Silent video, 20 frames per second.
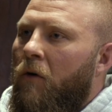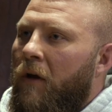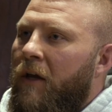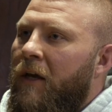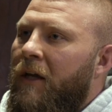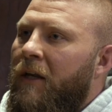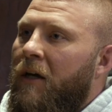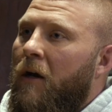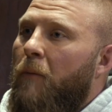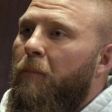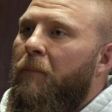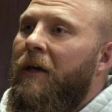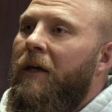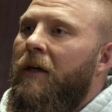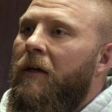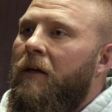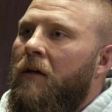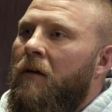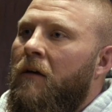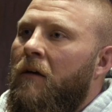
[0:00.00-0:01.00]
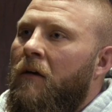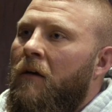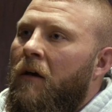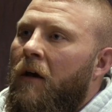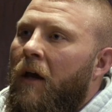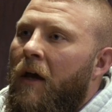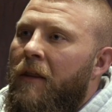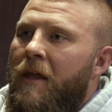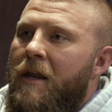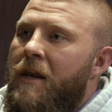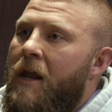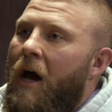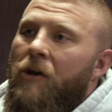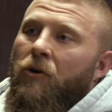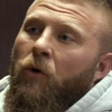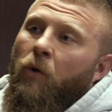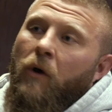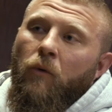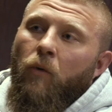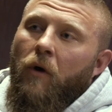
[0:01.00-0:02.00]
or hitting a peak and then not
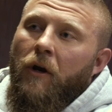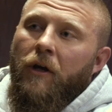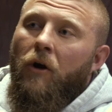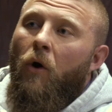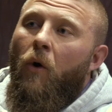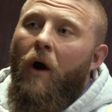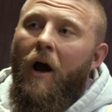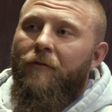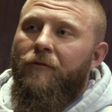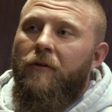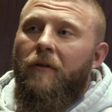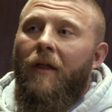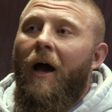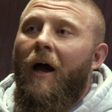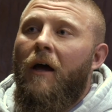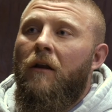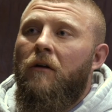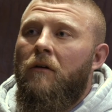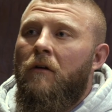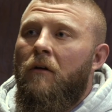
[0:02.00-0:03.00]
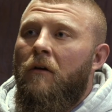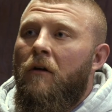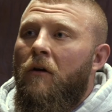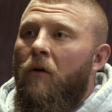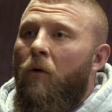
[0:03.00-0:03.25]
knowing where to go after that. Mm.